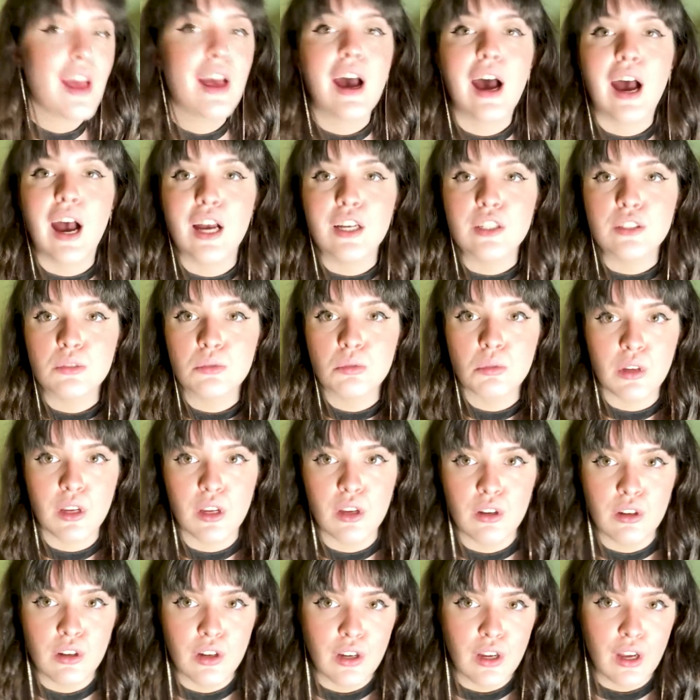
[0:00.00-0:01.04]
I
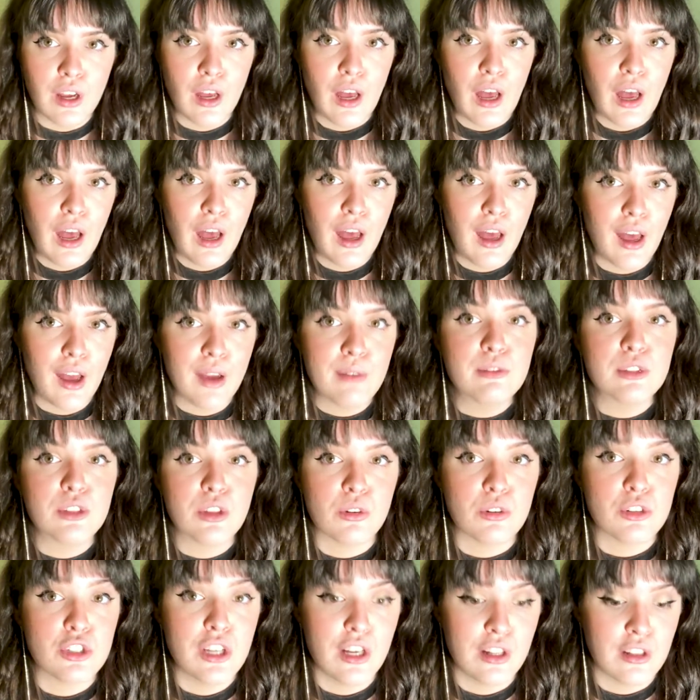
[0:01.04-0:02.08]
swear, I'm
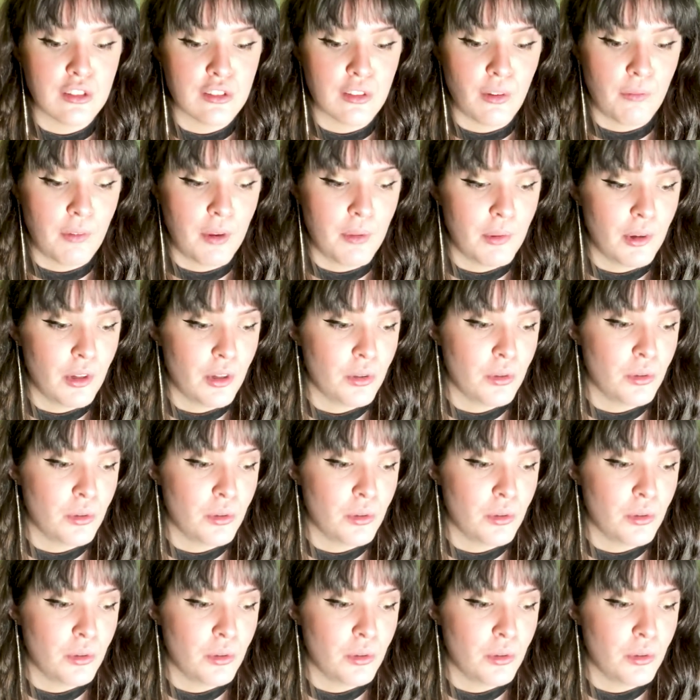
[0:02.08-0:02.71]
so jealous of people